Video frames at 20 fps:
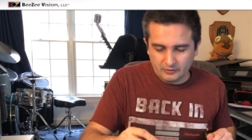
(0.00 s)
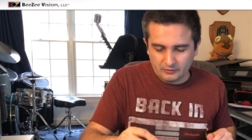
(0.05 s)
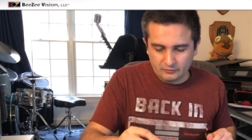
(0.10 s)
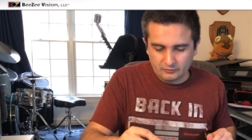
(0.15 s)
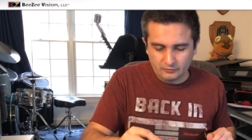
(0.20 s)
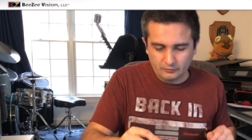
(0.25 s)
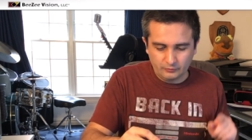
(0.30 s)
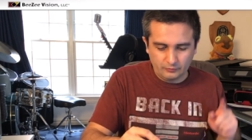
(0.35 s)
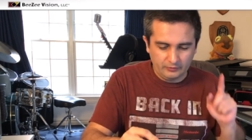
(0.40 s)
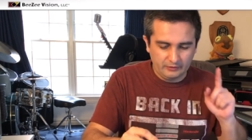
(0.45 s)

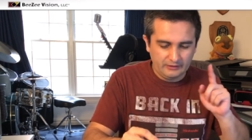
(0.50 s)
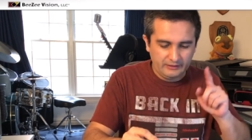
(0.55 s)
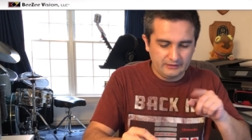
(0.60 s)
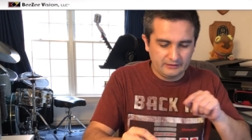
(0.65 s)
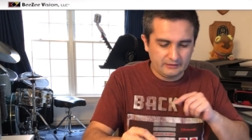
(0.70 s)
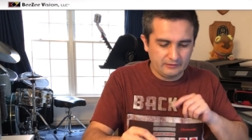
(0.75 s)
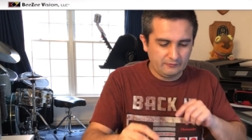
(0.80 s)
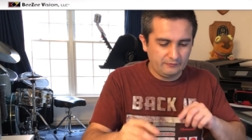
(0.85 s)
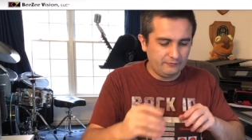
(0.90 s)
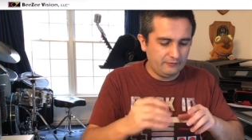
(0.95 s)
So
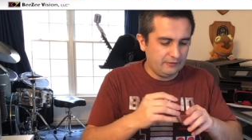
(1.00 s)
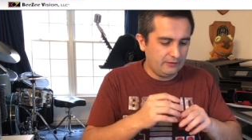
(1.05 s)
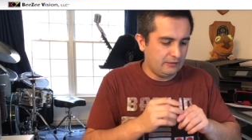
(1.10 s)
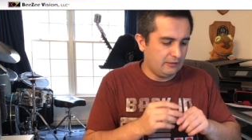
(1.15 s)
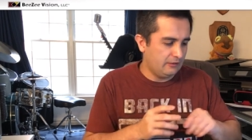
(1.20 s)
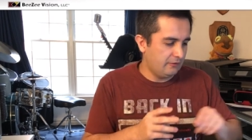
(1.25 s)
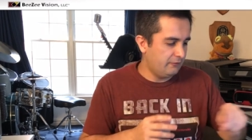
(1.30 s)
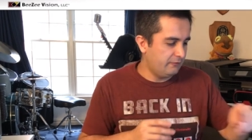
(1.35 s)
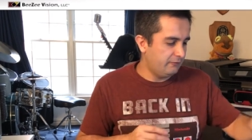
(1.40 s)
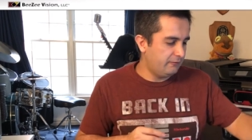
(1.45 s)
that can
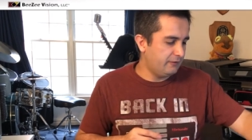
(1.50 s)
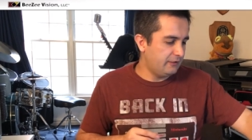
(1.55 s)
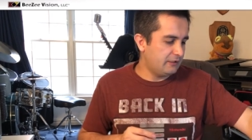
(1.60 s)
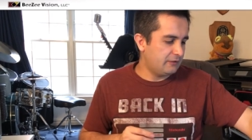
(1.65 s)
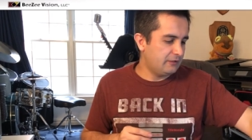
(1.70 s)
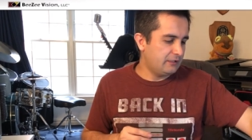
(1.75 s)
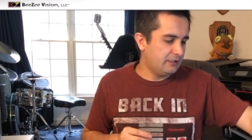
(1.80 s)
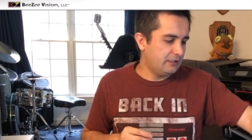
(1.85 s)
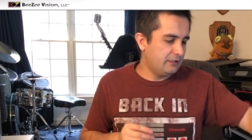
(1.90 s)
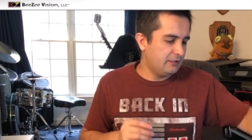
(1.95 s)

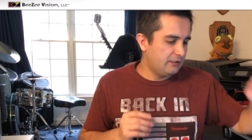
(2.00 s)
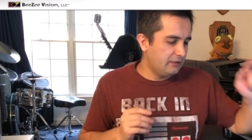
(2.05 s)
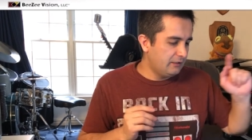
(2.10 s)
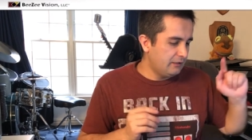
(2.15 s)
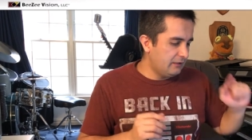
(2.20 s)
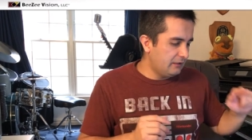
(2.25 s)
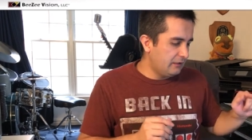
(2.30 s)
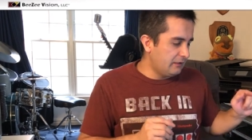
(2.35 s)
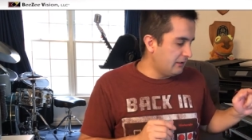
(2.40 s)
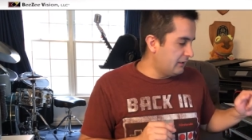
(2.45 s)
vary,
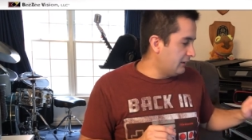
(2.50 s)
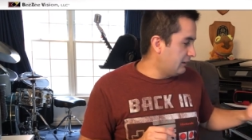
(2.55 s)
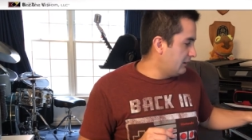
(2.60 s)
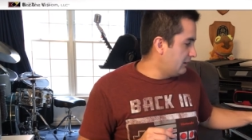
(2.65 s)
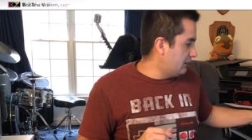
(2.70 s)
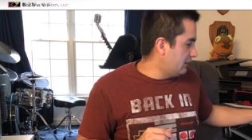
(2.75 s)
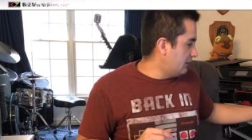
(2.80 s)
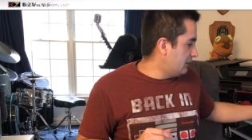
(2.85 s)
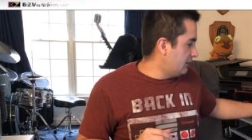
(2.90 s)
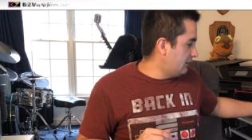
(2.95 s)

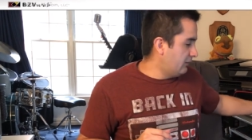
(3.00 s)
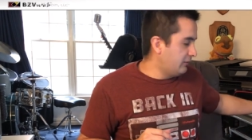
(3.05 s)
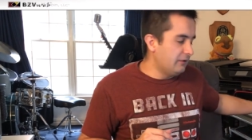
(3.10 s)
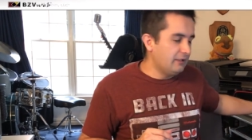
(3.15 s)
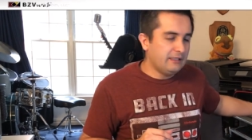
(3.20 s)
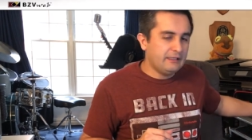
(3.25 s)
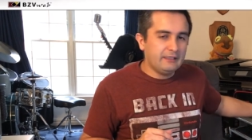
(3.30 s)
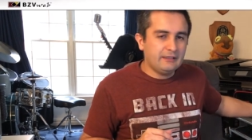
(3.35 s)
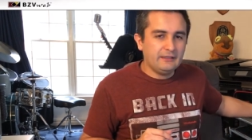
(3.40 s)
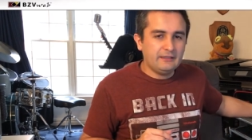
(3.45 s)
and I don't
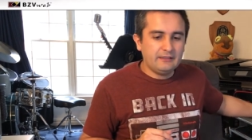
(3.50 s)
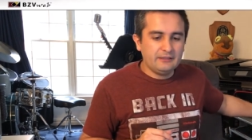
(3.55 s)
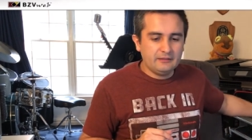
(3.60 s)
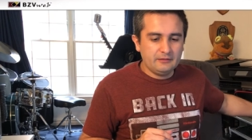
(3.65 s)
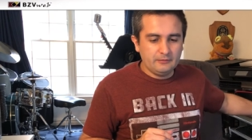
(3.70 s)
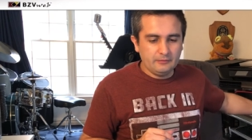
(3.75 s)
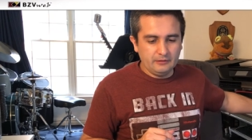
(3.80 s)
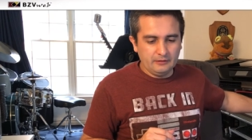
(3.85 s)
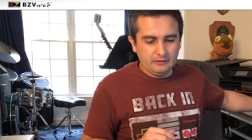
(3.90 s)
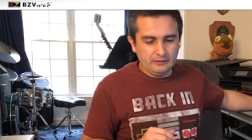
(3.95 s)
like that
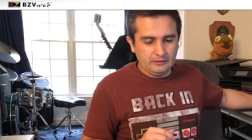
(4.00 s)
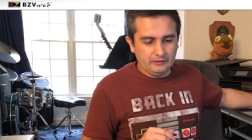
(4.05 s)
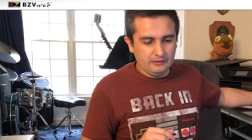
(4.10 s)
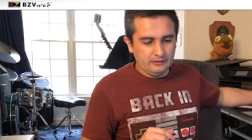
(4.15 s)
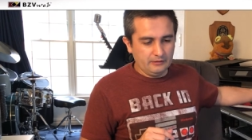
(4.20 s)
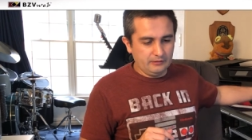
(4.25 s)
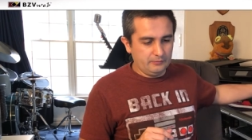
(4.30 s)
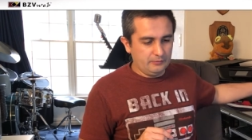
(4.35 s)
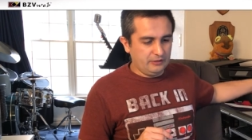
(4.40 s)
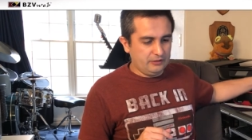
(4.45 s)

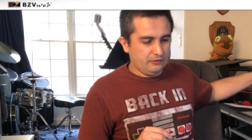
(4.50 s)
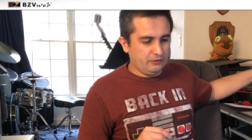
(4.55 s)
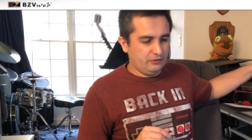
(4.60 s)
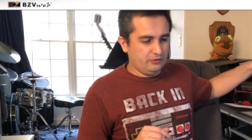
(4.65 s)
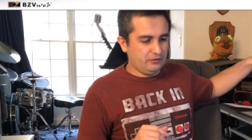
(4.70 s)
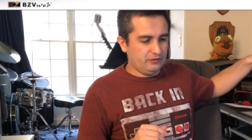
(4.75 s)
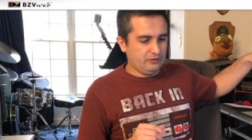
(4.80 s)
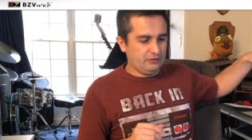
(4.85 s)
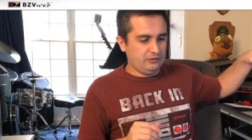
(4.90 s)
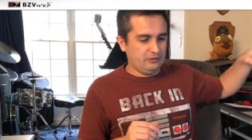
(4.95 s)

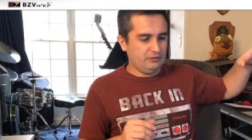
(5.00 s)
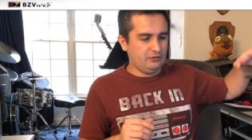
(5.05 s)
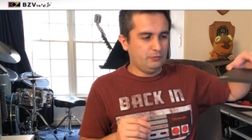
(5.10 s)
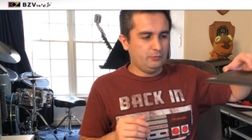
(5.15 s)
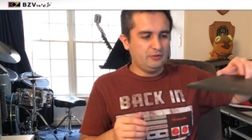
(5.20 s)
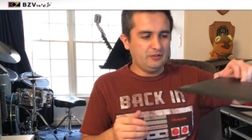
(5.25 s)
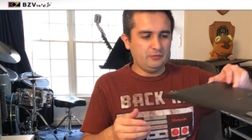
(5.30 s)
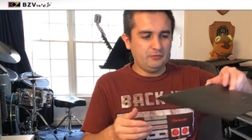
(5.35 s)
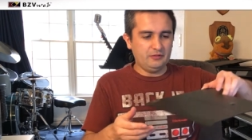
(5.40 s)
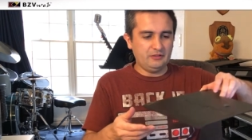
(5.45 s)
because
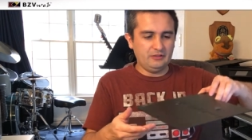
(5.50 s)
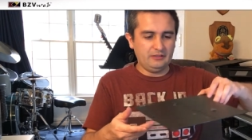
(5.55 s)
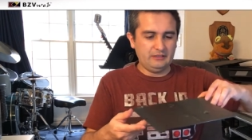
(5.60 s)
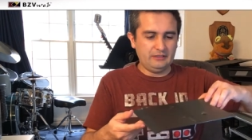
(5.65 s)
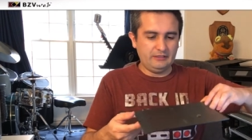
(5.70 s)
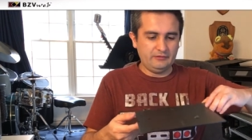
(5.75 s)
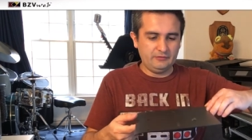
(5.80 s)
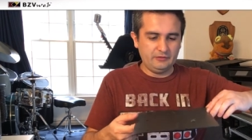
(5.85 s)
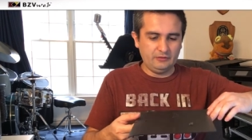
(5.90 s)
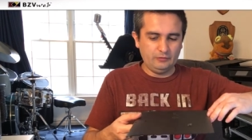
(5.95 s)
sometimes I'll
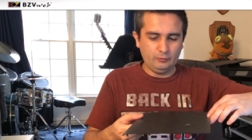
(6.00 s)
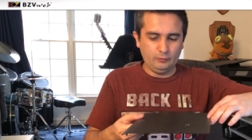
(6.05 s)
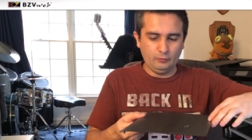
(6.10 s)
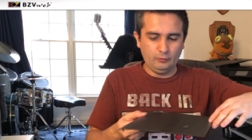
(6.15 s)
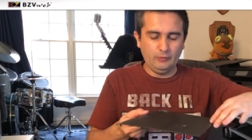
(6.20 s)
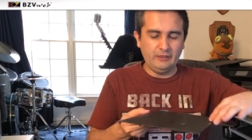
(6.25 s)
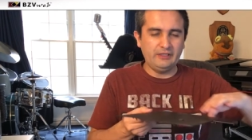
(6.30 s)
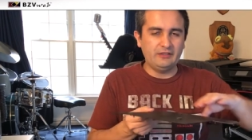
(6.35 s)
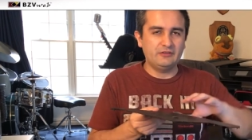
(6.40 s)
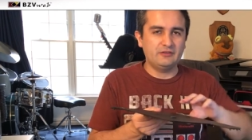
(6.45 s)
have to
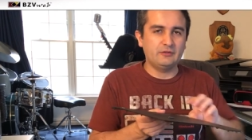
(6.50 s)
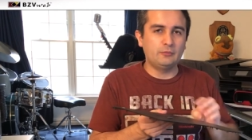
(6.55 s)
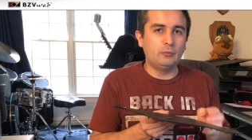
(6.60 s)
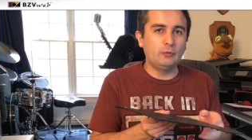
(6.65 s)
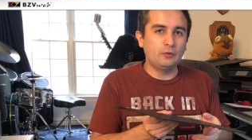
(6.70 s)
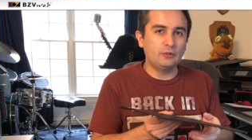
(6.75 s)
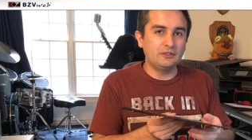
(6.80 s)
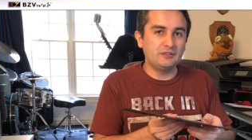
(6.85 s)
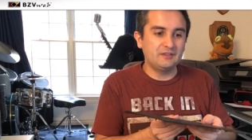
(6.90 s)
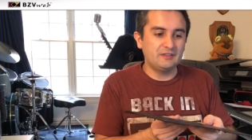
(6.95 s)
waste
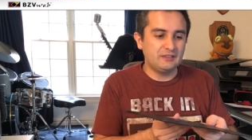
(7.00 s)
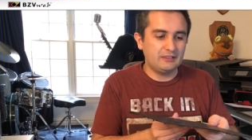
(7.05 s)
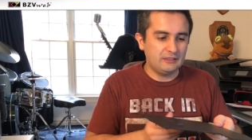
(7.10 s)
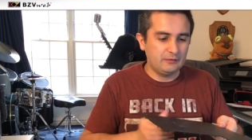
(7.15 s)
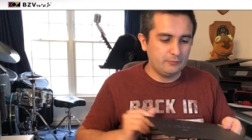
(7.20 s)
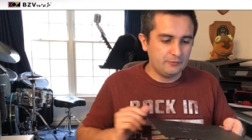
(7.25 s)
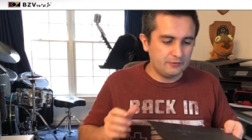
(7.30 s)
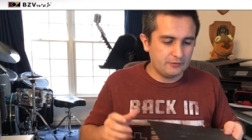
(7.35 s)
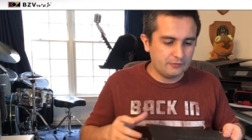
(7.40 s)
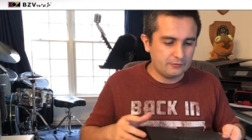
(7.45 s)
more
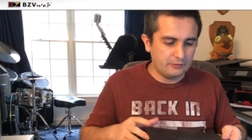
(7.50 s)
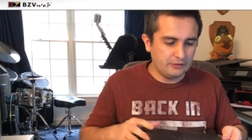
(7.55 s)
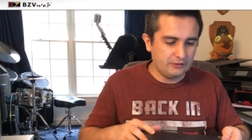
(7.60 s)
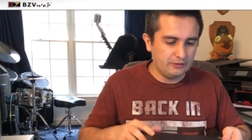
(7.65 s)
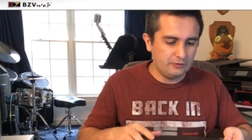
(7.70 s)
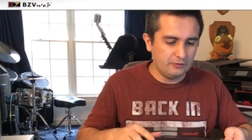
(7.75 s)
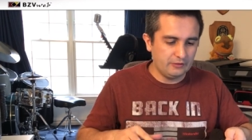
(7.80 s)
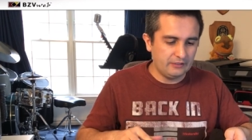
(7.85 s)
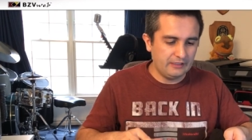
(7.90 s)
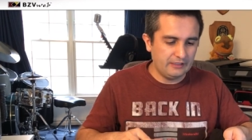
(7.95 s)
time
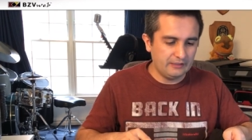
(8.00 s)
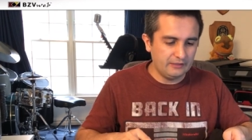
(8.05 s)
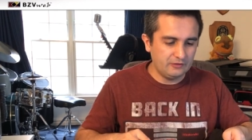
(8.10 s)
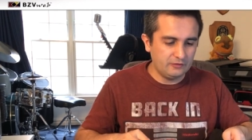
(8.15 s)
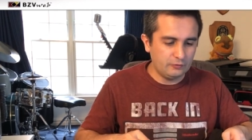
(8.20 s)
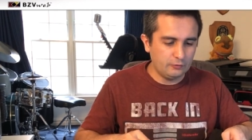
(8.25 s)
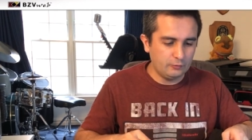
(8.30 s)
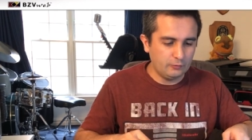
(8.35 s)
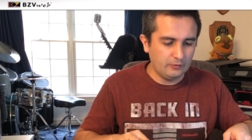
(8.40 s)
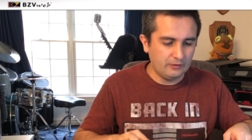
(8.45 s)
trying to get it
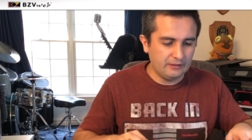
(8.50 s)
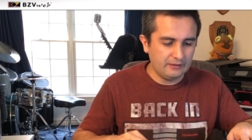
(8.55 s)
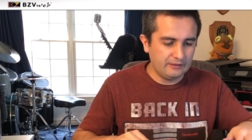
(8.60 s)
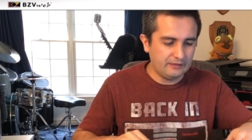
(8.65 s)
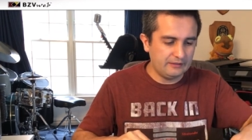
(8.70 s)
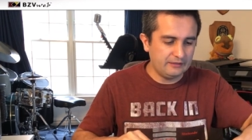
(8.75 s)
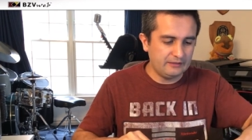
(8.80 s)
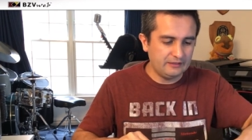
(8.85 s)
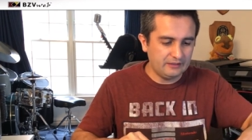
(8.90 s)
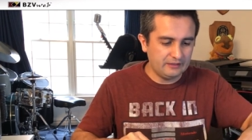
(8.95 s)
to
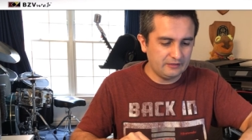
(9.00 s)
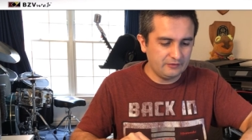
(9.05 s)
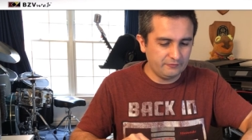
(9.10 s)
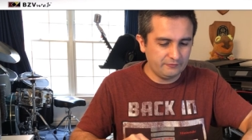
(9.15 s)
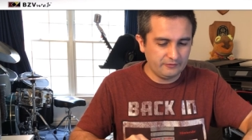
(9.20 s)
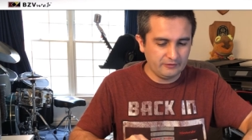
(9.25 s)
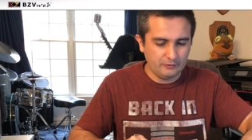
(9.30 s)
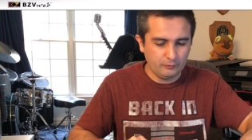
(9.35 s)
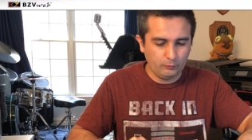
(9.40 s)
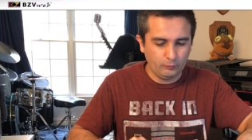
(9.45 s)

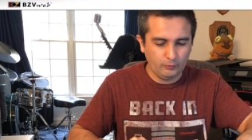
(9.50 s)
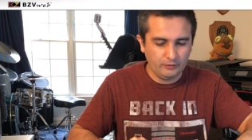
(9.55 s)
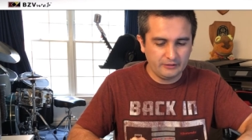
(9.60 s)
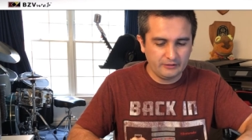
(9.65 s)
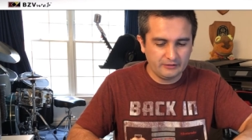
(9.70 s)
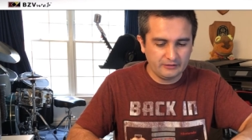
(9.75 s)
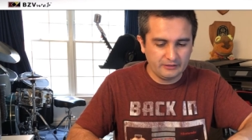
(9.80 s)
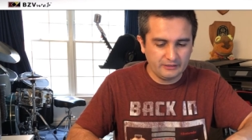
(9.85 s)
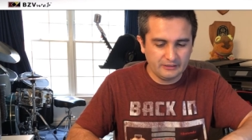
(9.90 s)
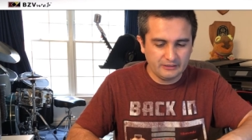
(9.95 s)
identify
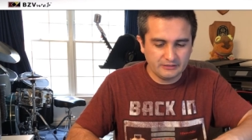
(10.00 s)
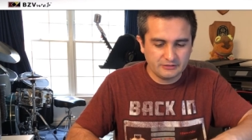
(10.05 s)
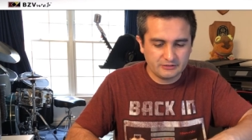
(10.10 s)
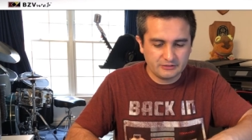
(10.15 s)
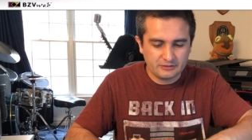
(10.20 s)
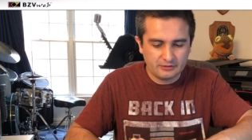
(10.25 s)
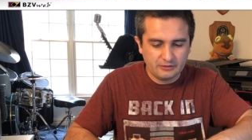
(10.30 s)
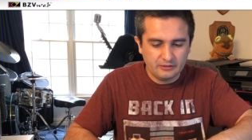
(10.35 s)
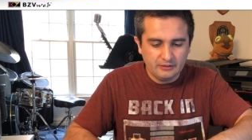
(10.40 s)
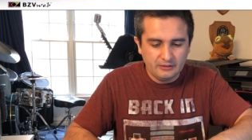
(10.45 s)
where
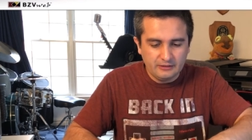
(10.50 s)
each